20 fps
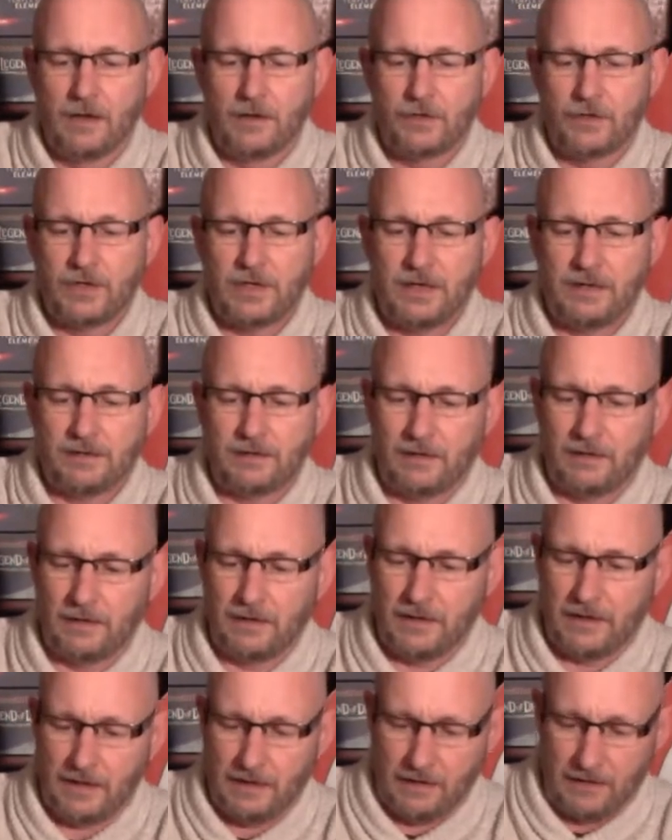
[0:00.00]
She's a
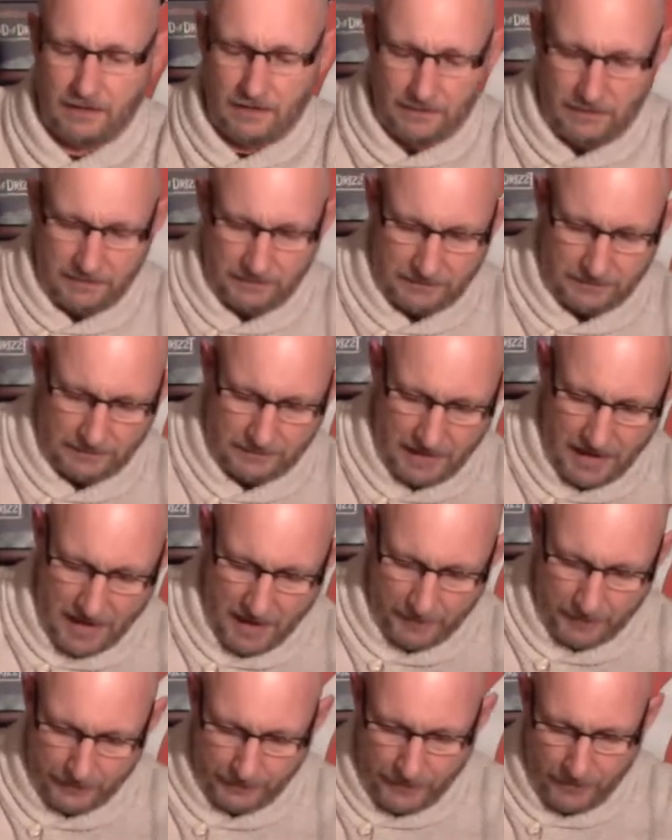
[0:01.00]
little
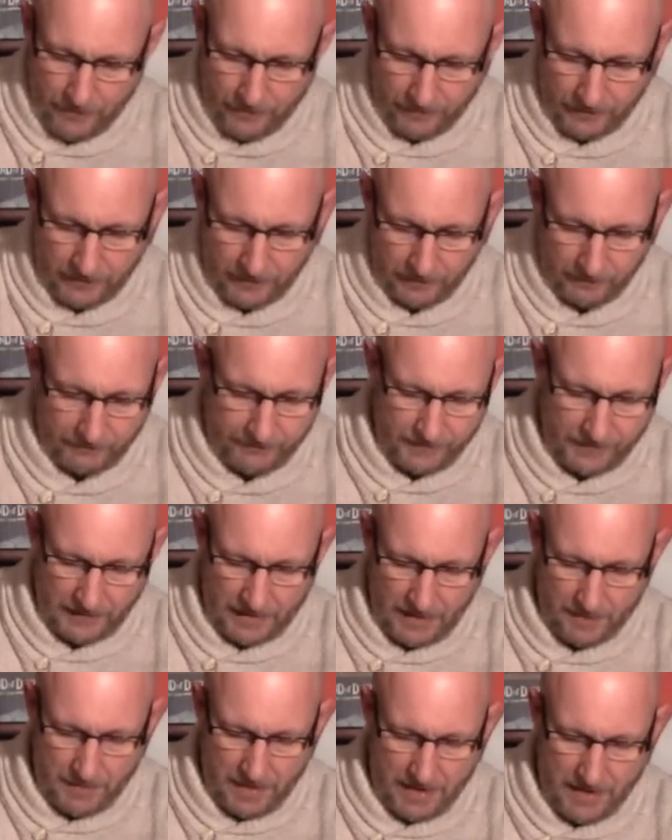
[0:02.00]
toppled over, a little
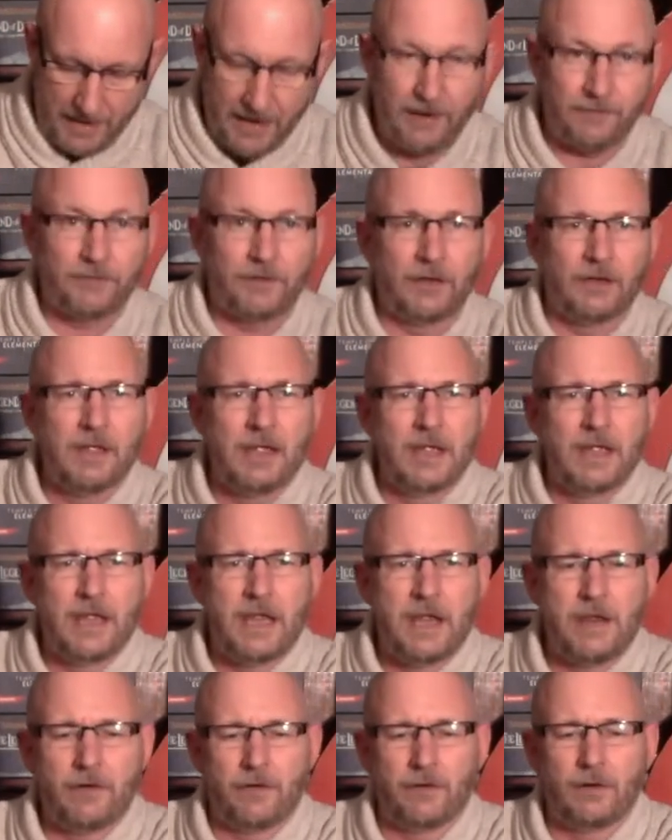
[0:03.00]
funny. I might have to
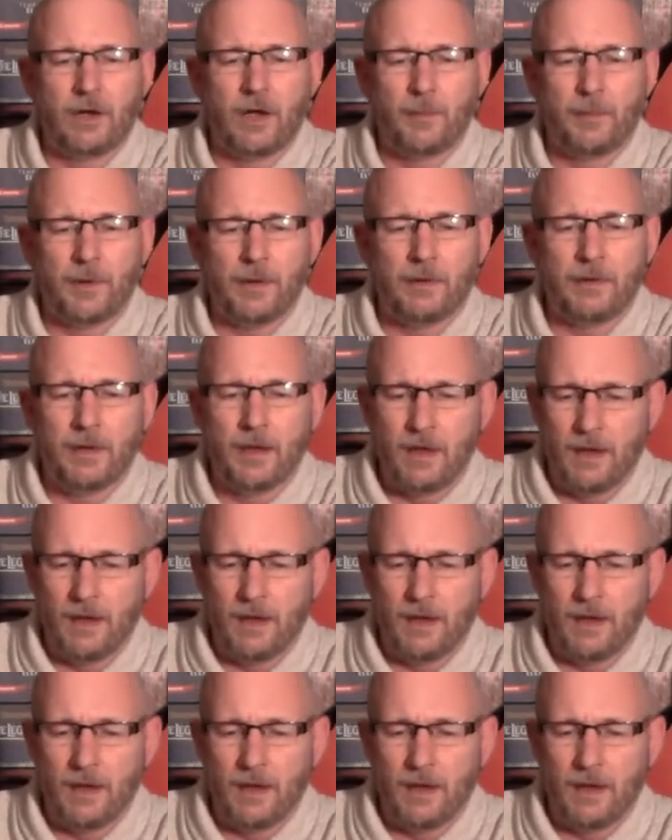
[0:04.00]
heat her up and